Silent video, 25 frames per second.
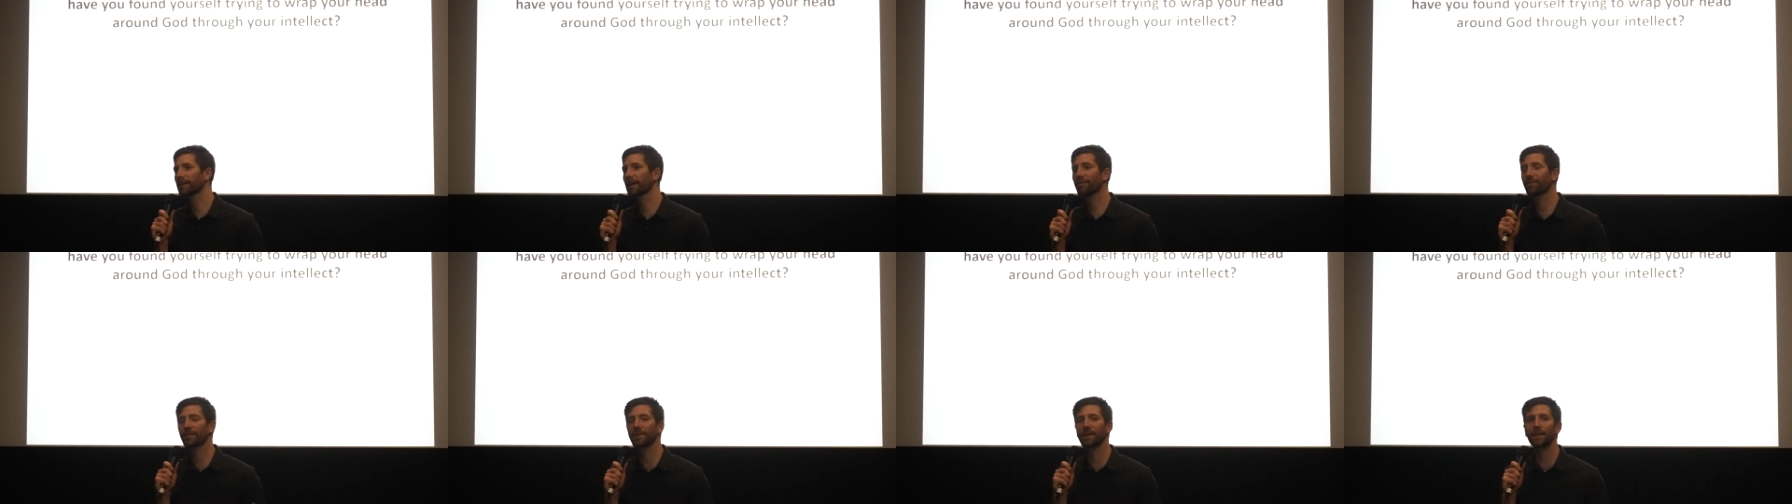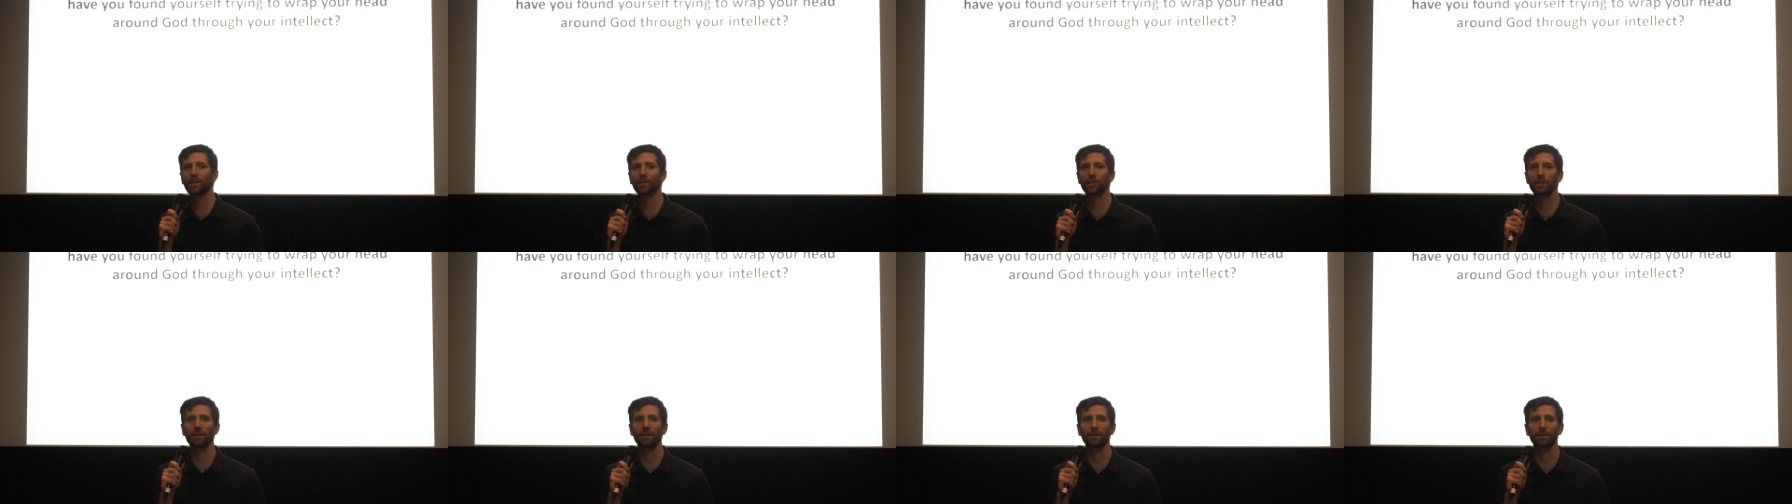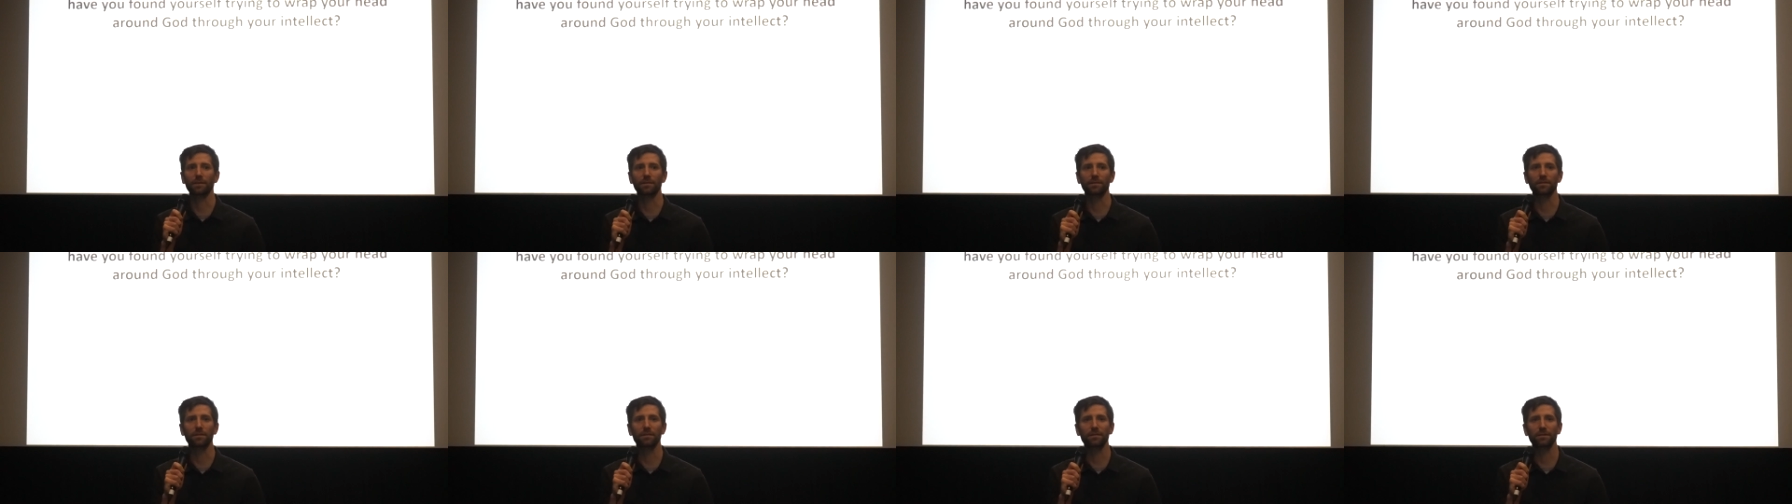
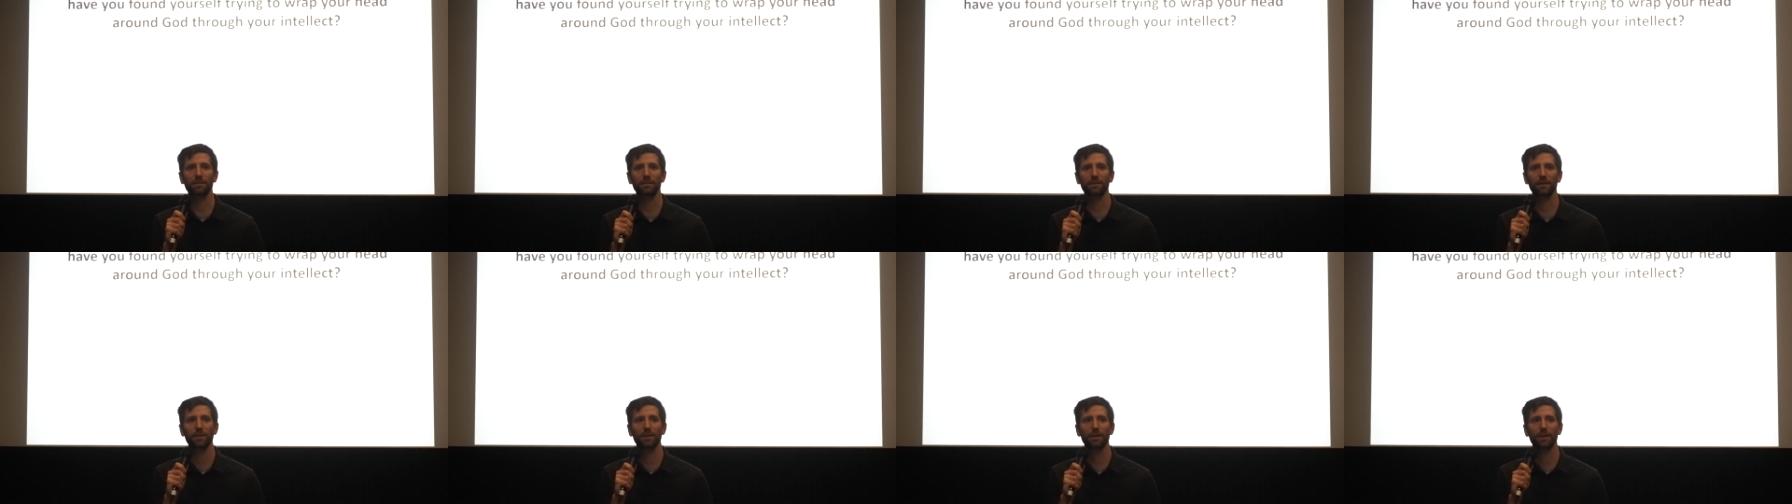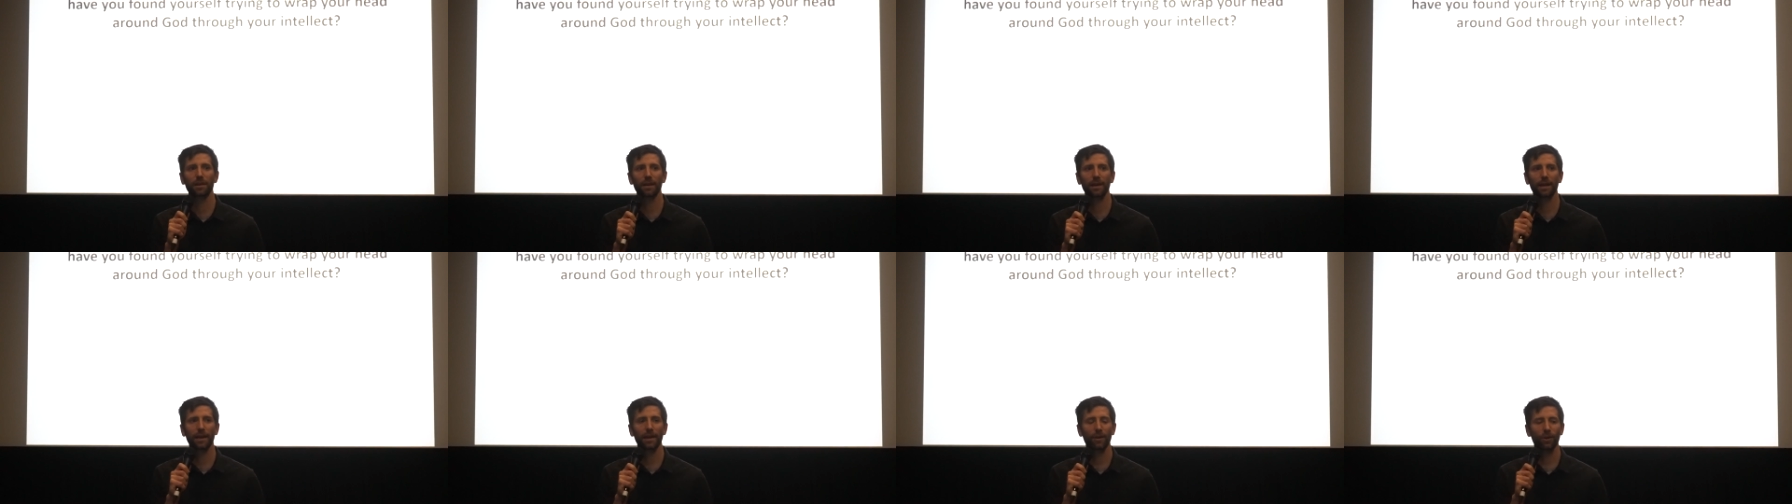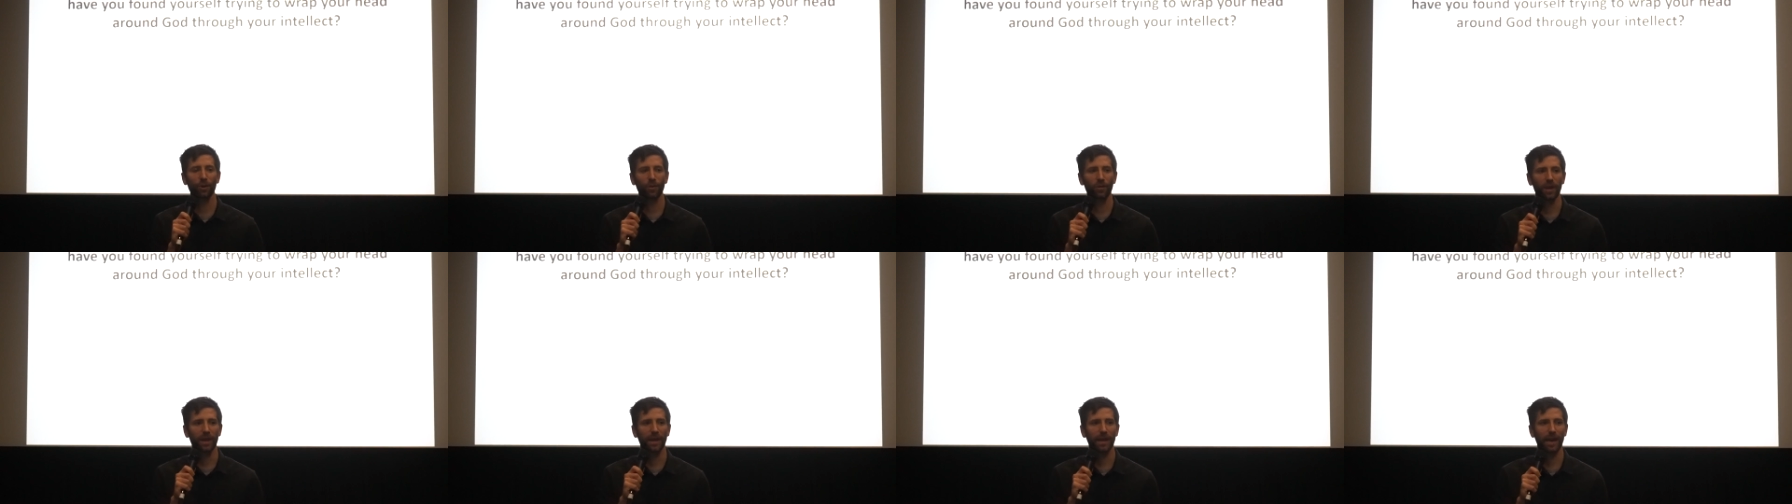Definitions can
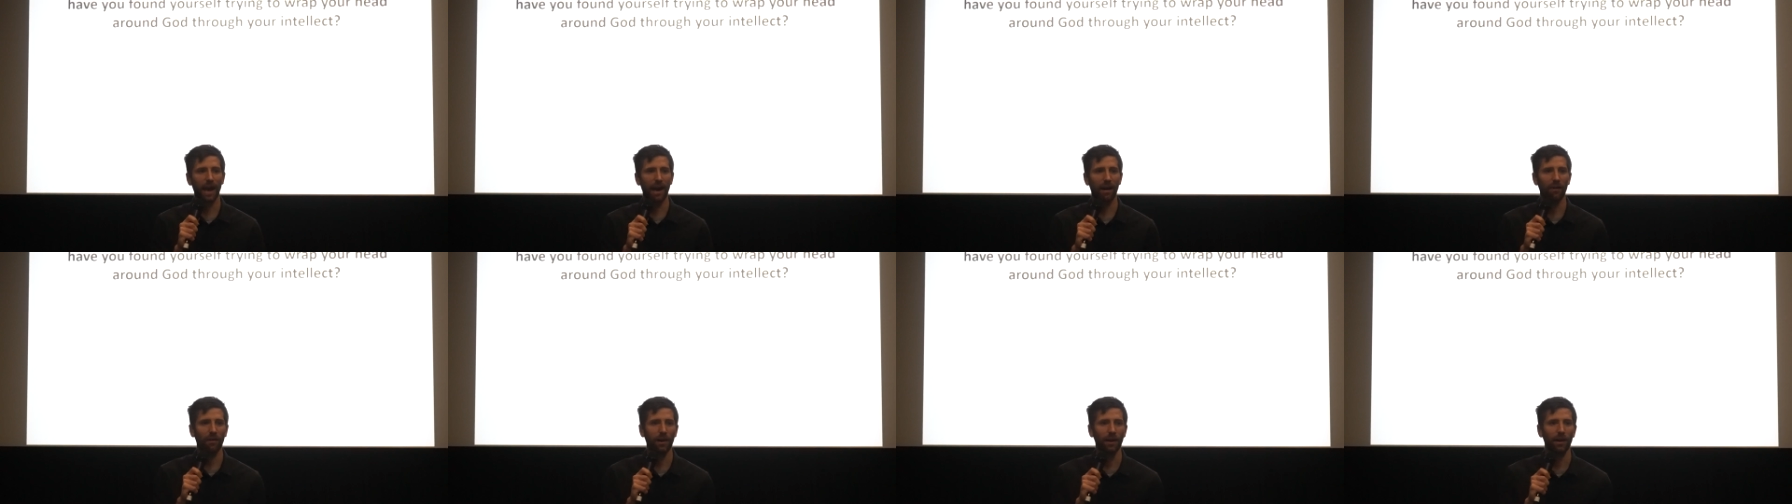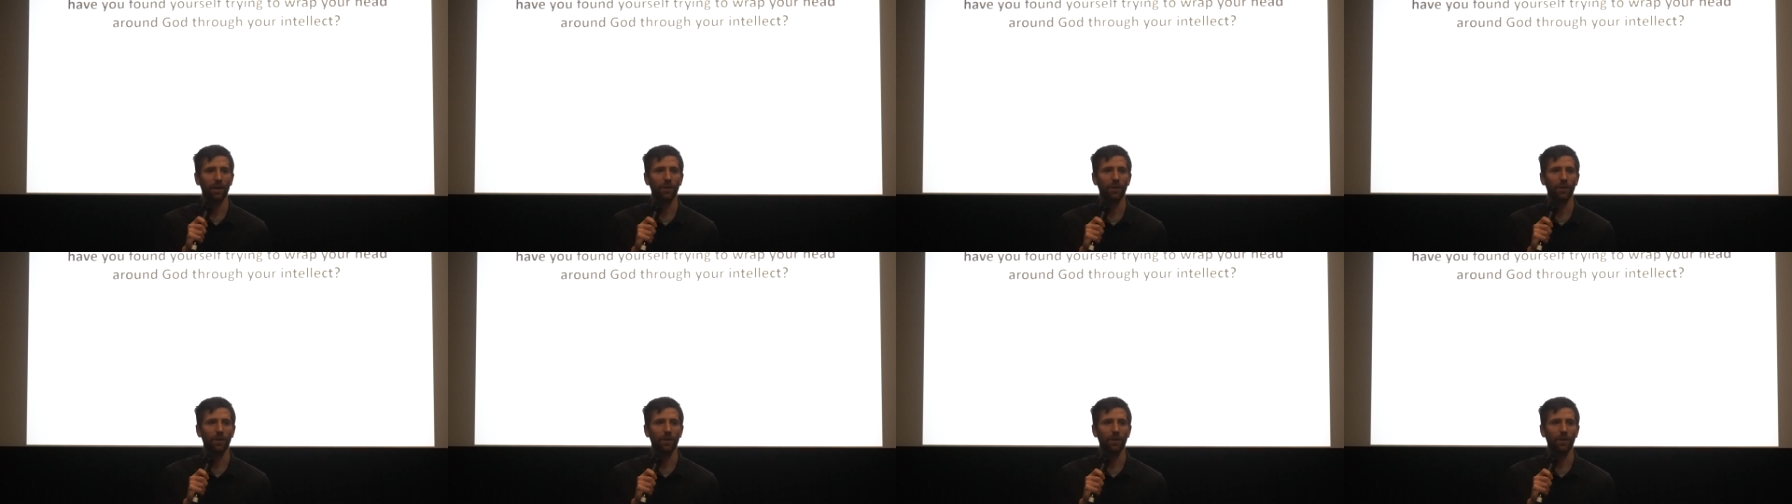only carry